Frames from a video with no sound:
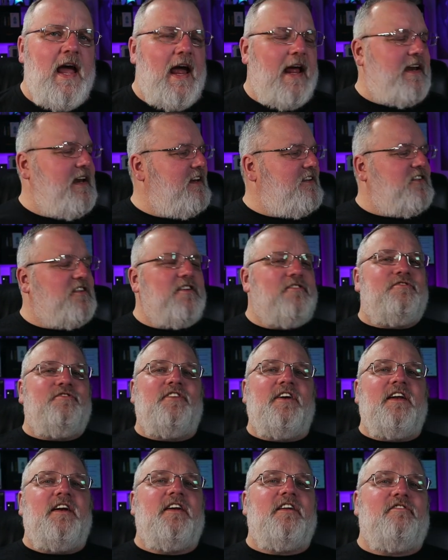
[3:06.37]
and it's
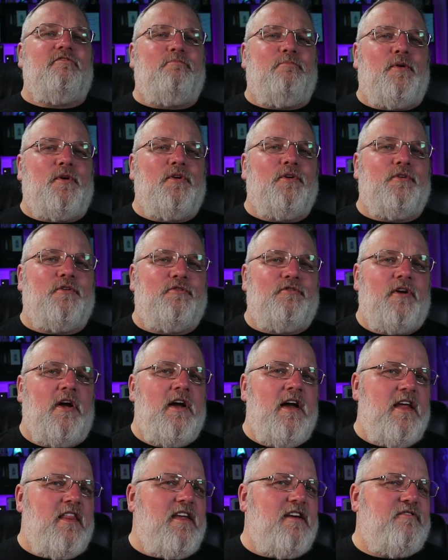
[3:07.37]
definitive
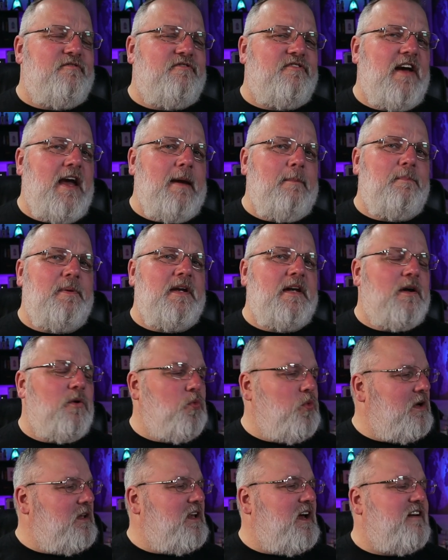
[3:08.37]
proof that vaping
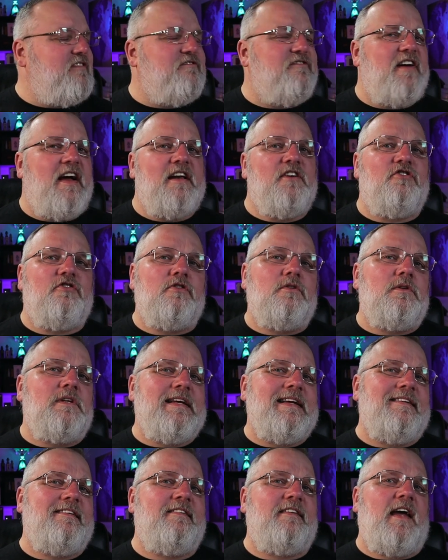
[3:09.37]
will
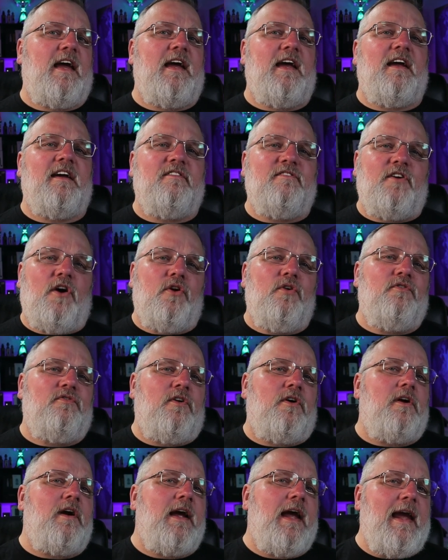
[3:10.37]
eventually save
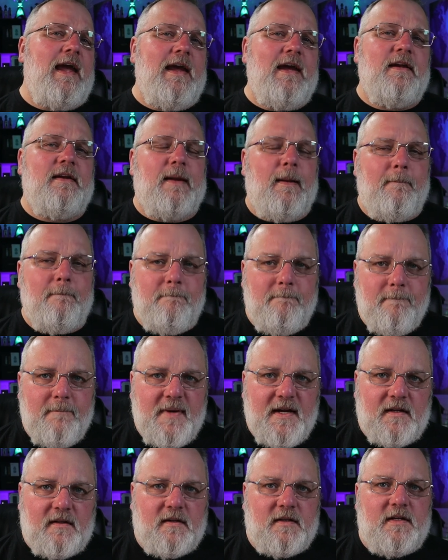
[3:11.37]
over 8
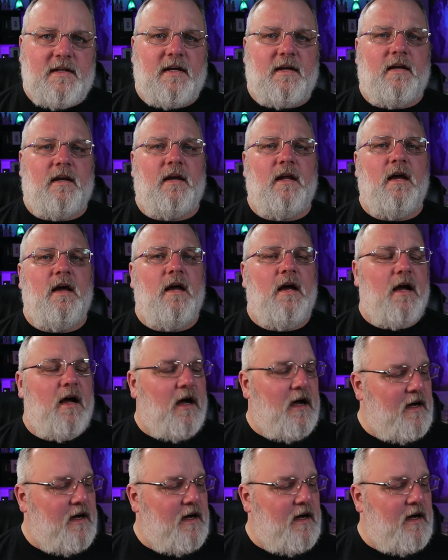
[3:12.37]
million